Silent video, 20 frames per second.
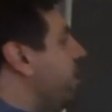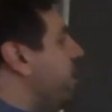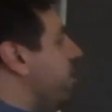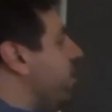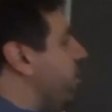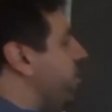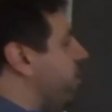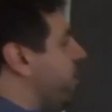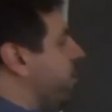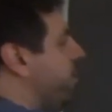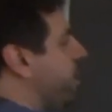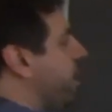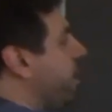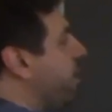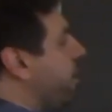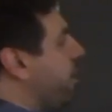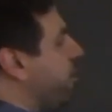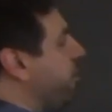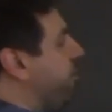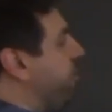they are
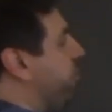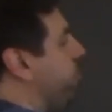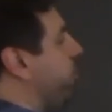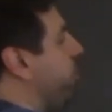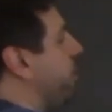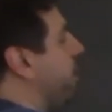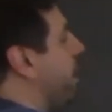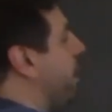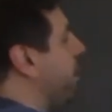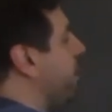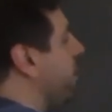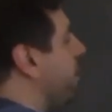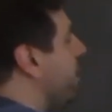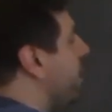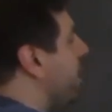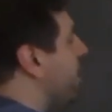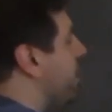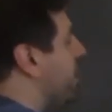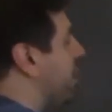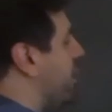understood like
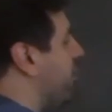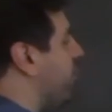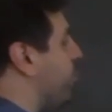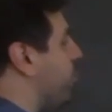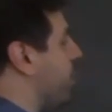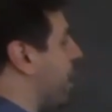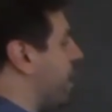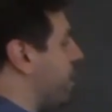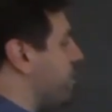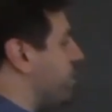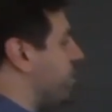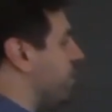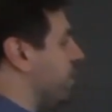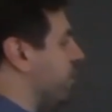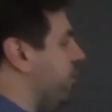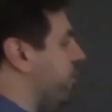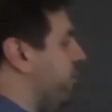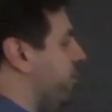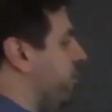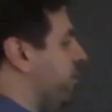as
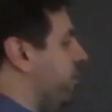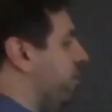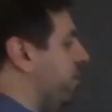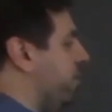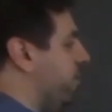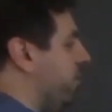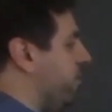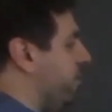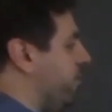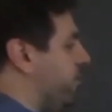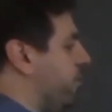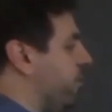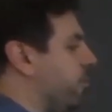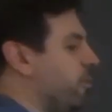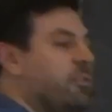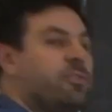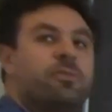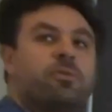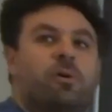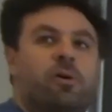branches from
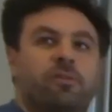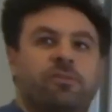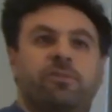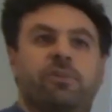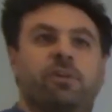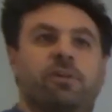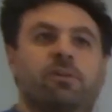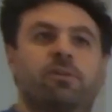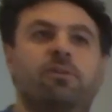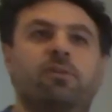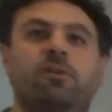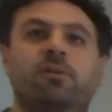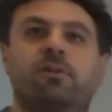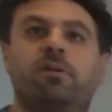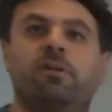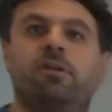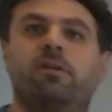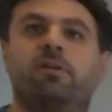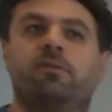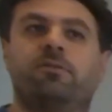this course here,
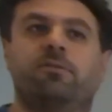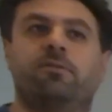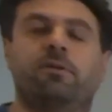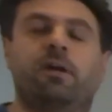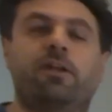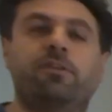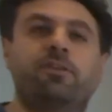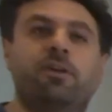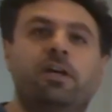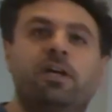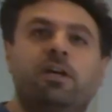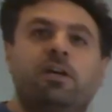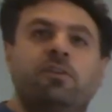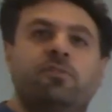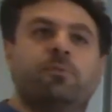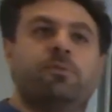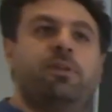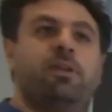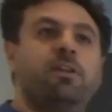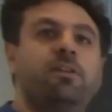right?
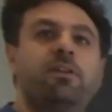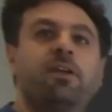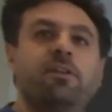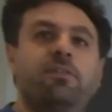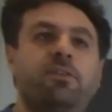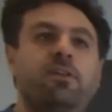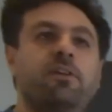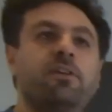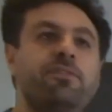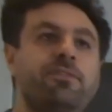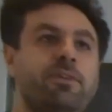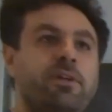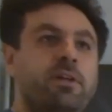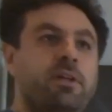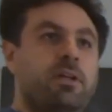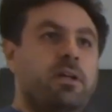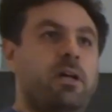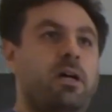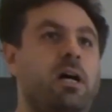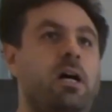So the idea is
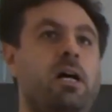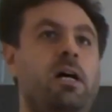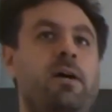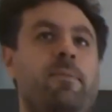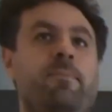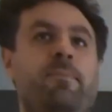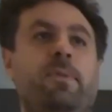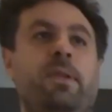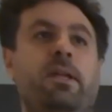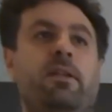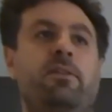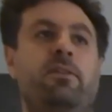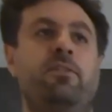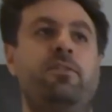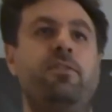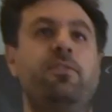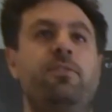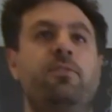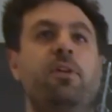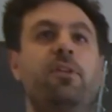this
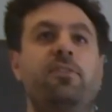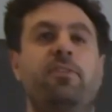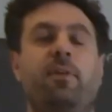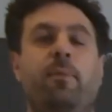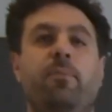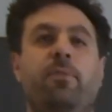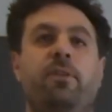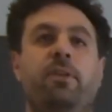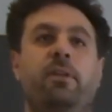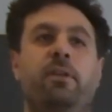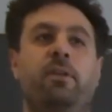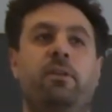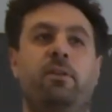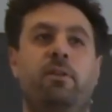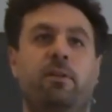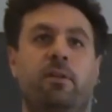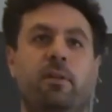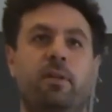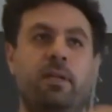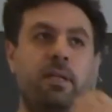is not something
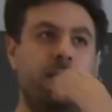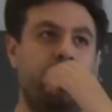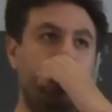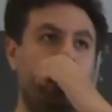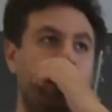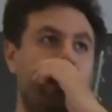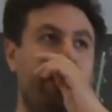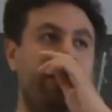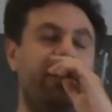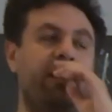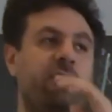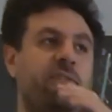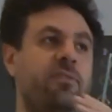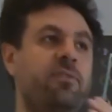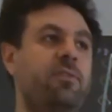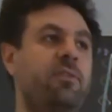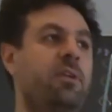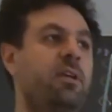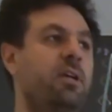that's